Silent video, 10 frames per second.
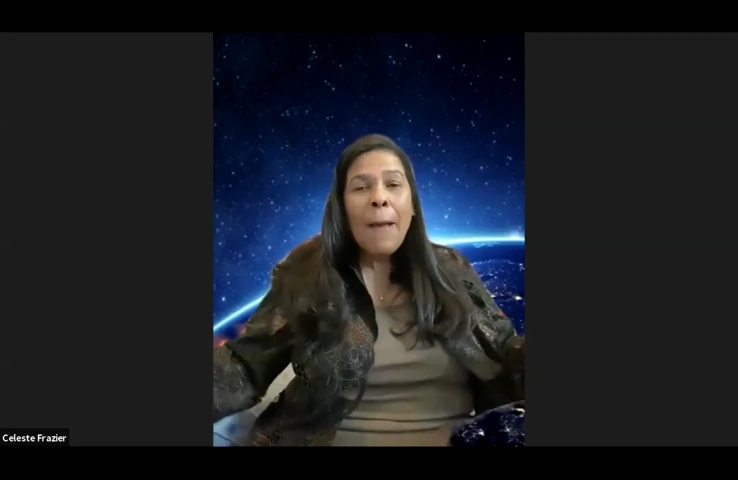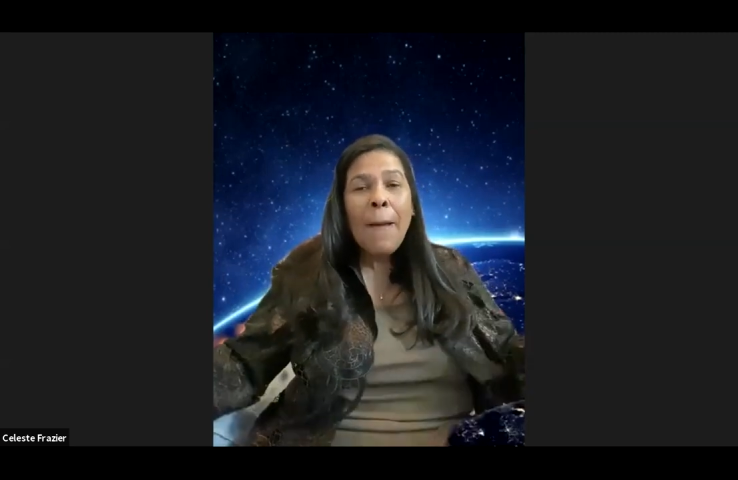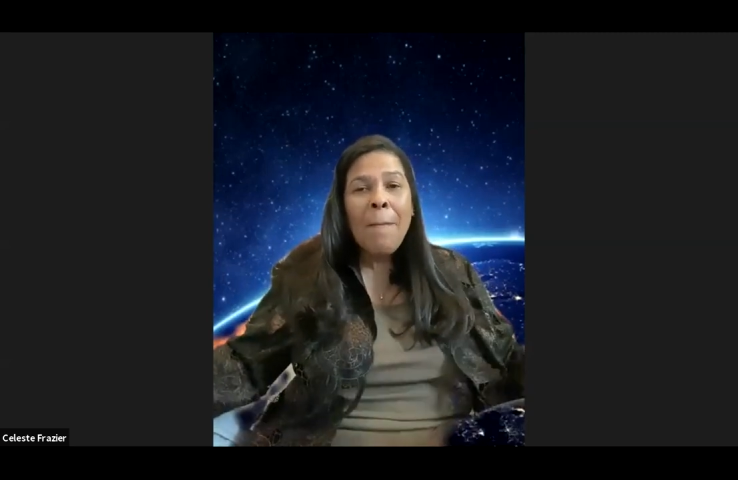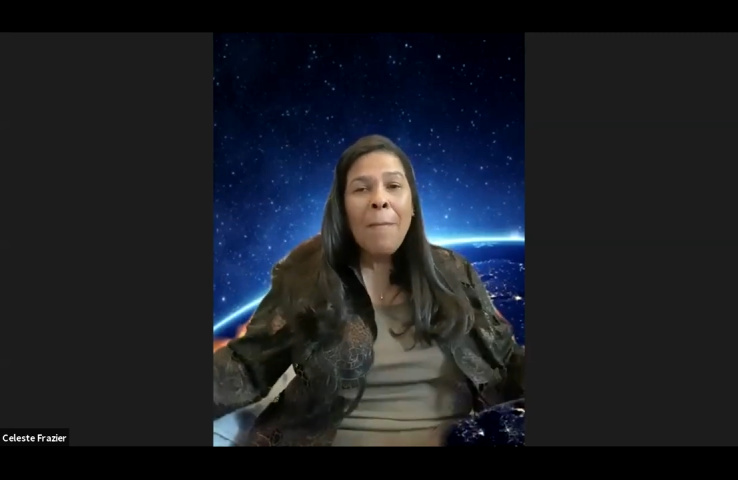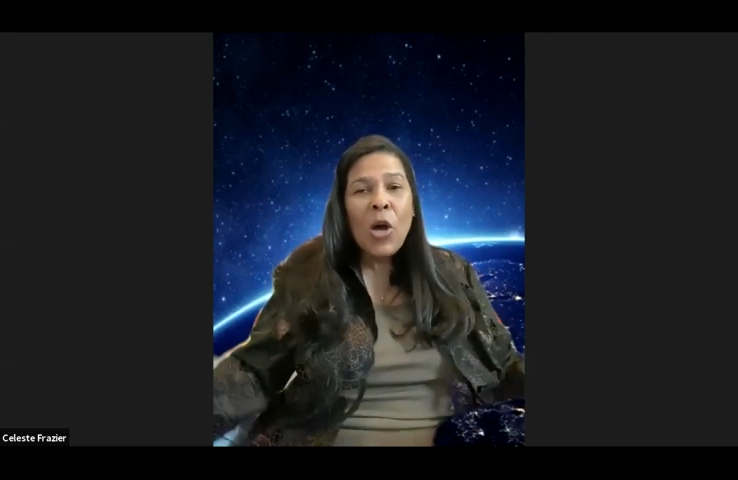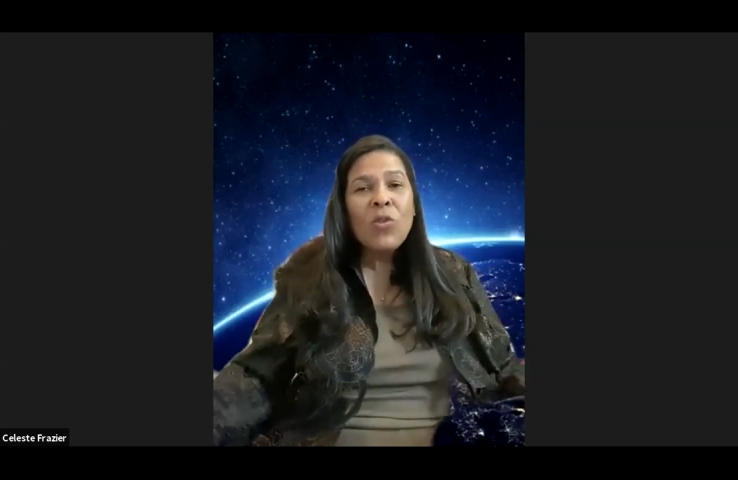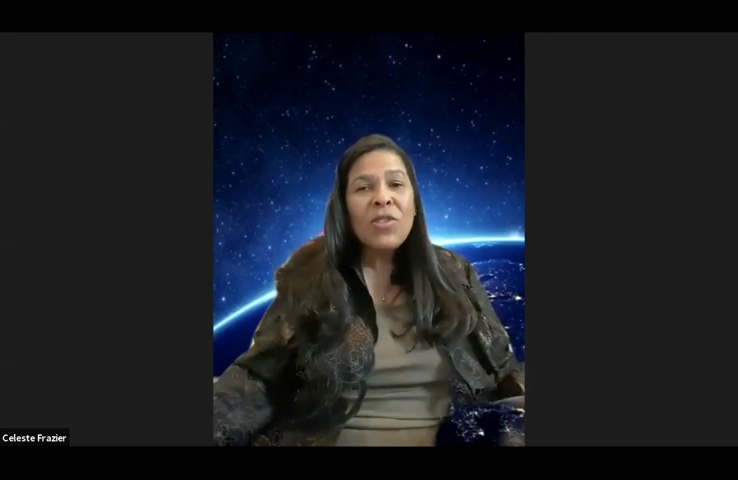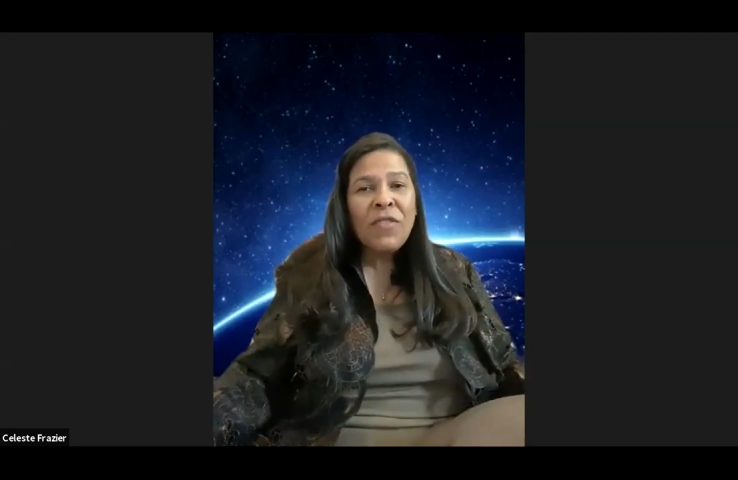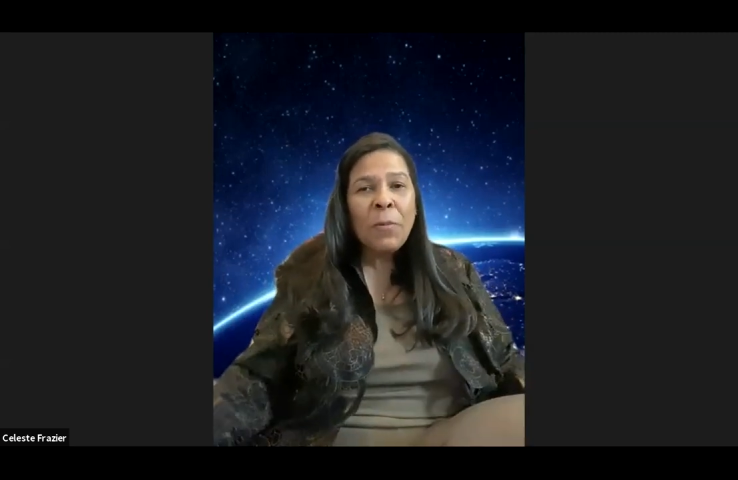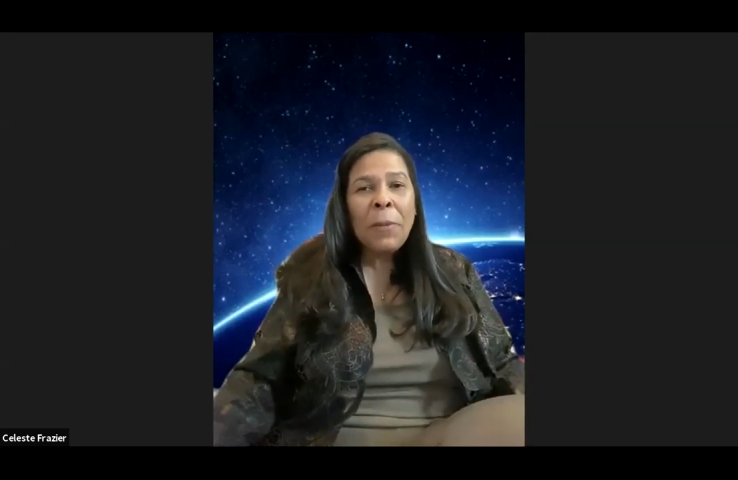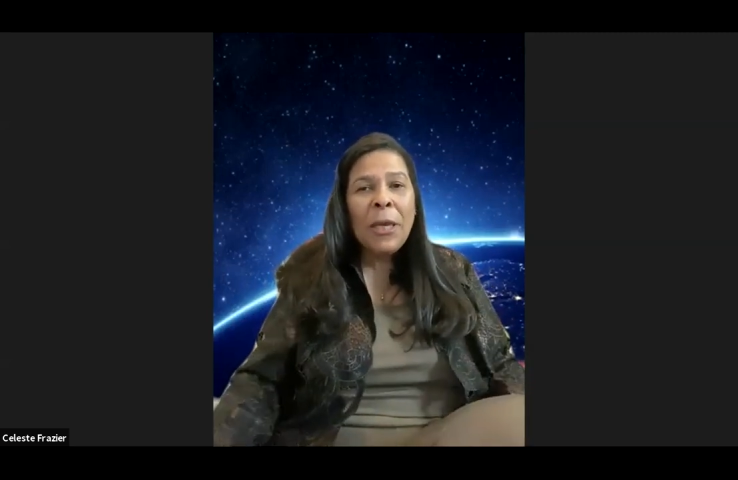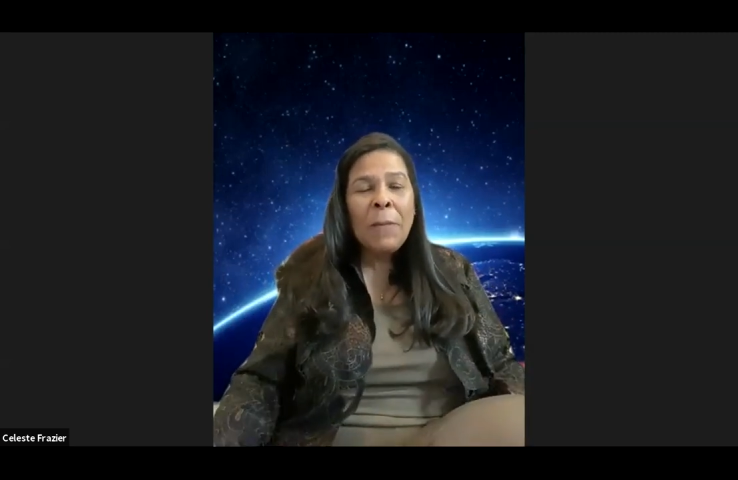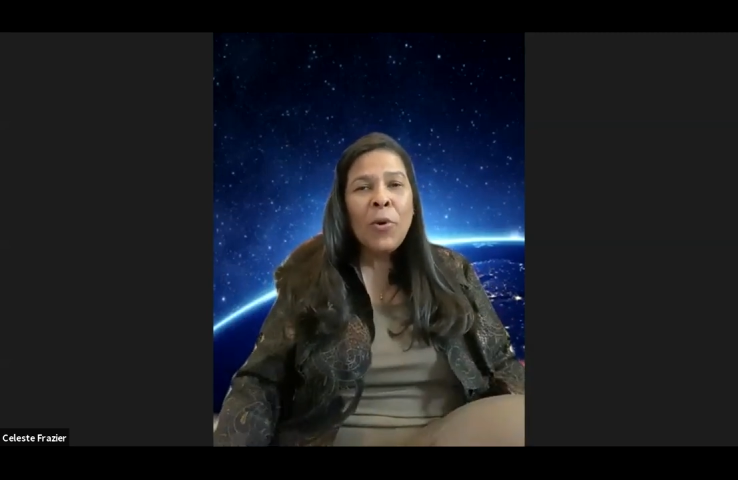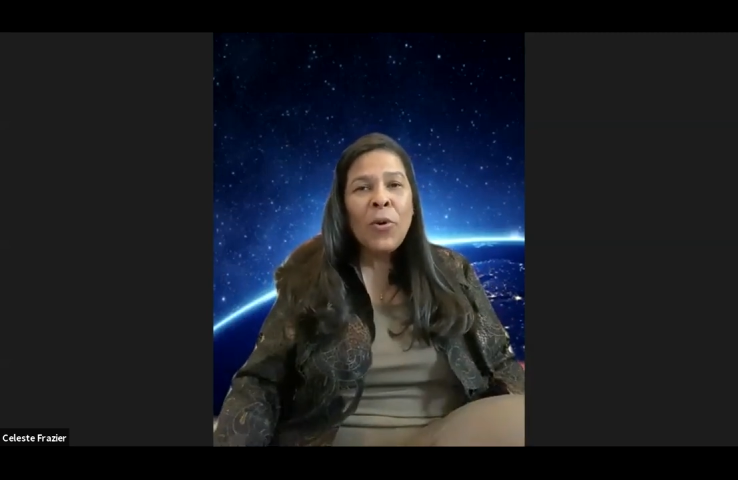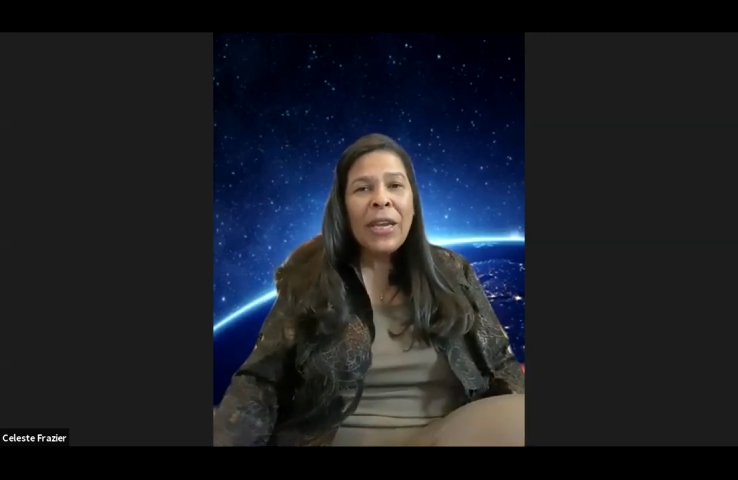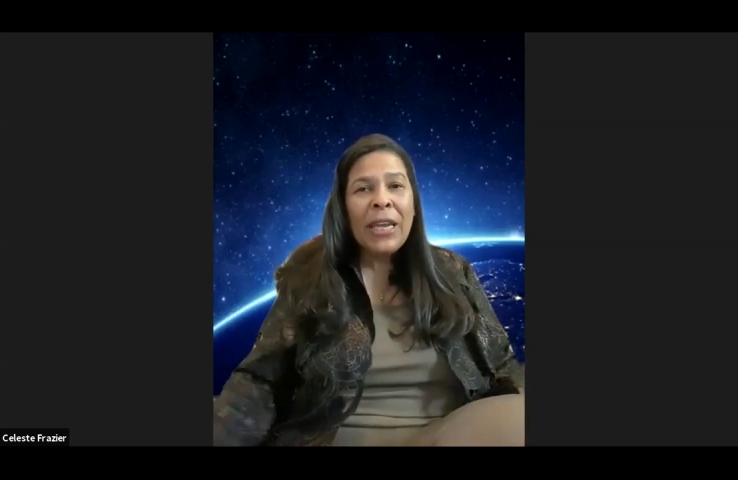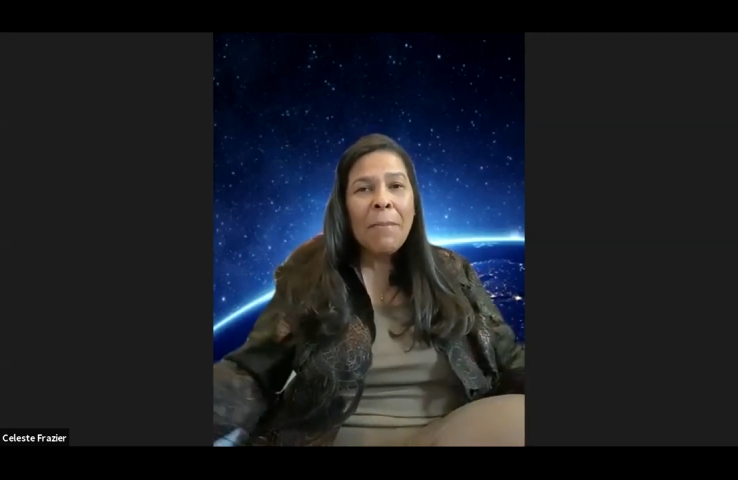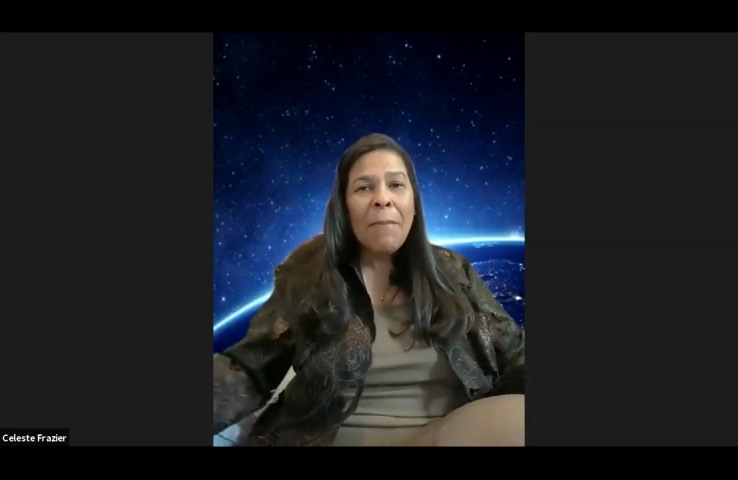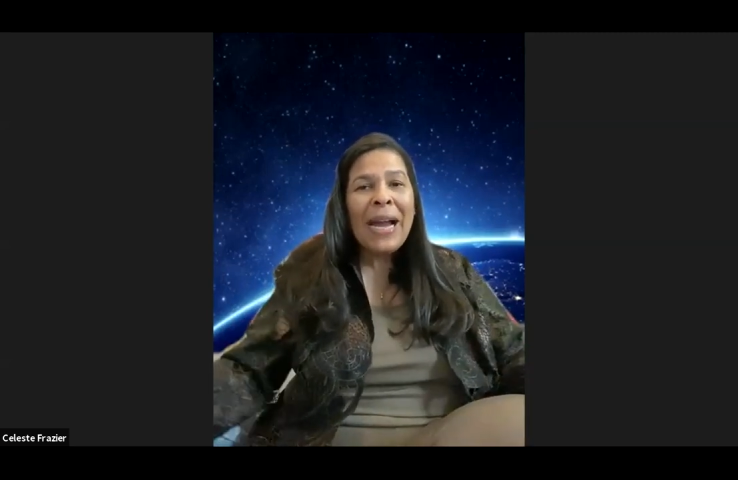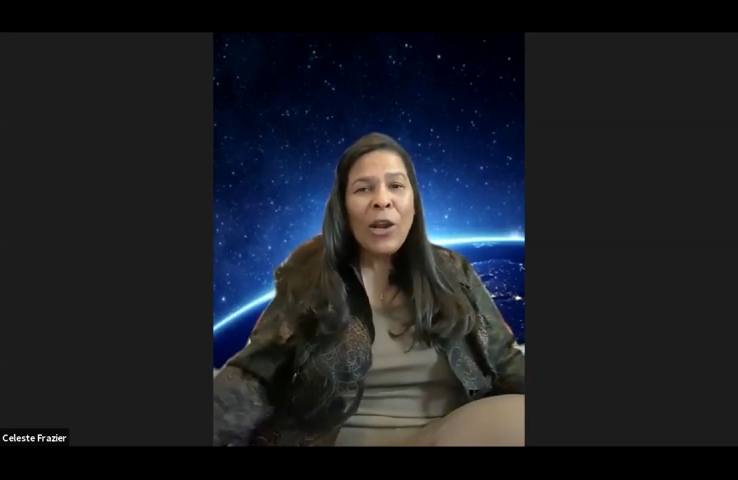most of the people in
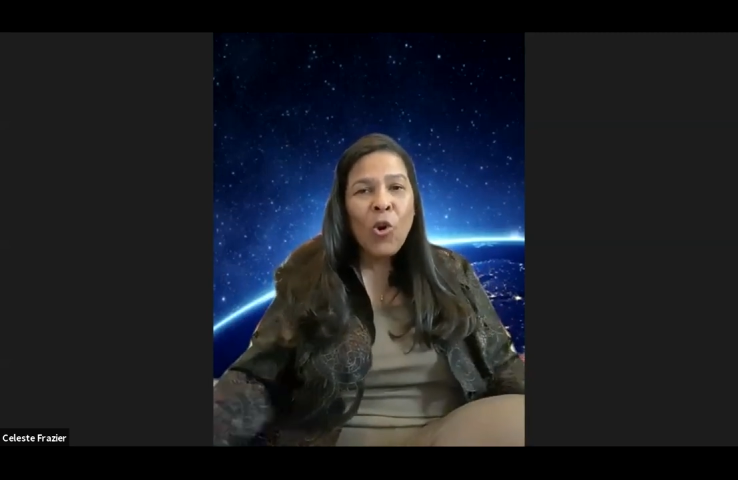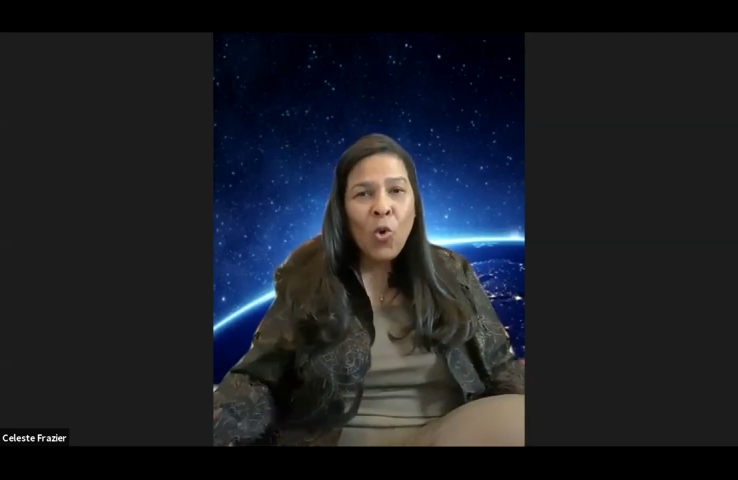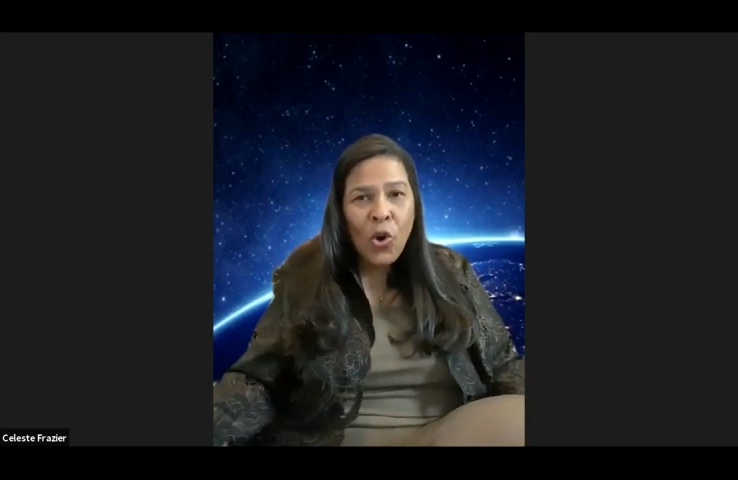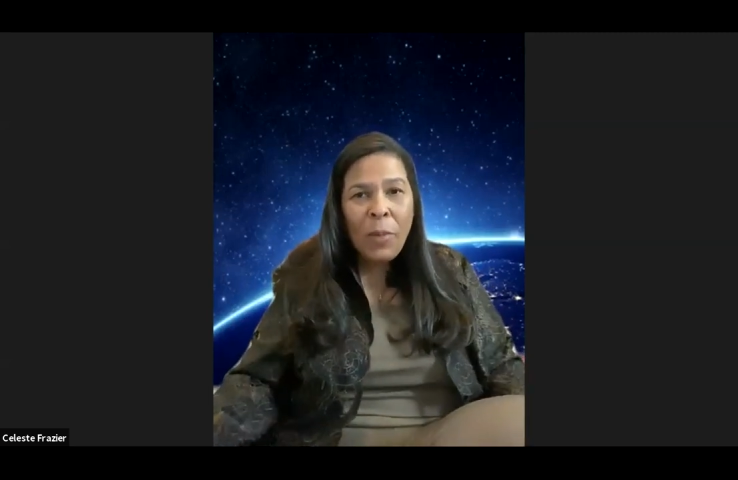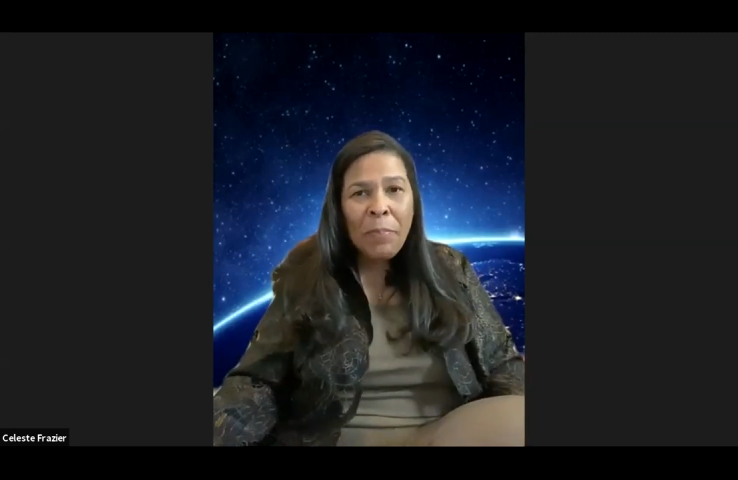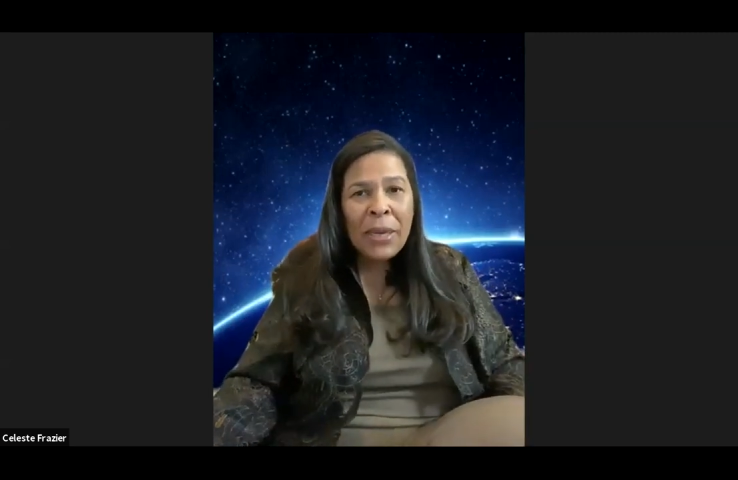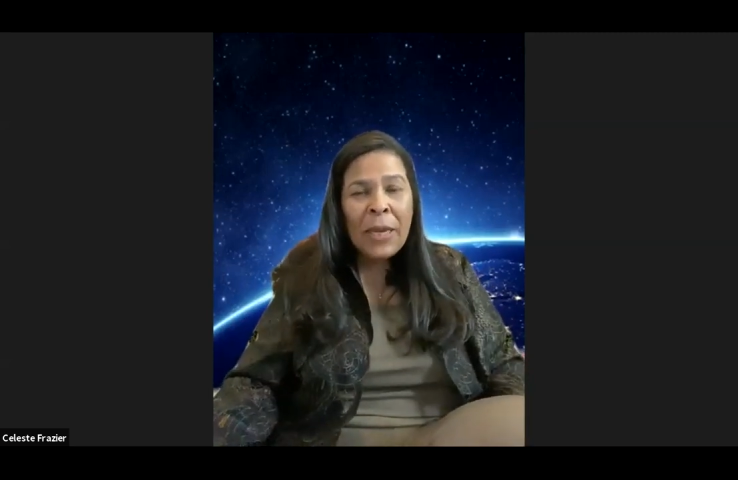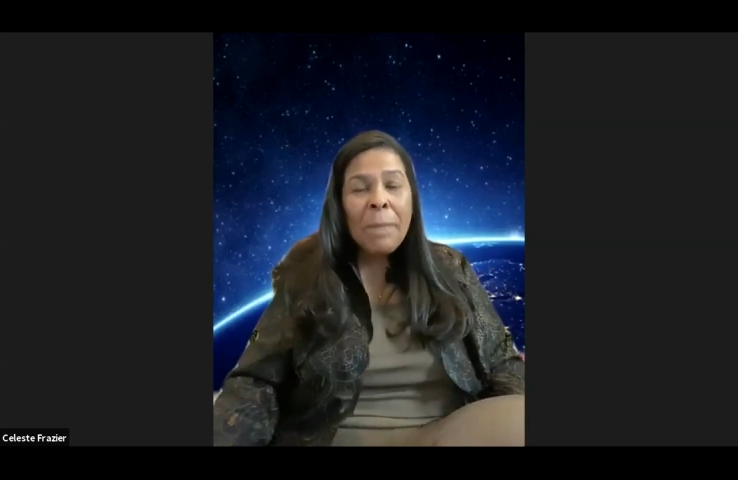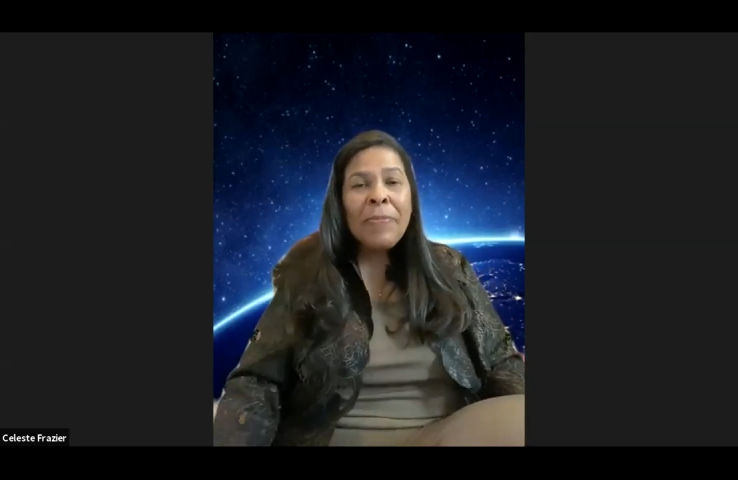my orbit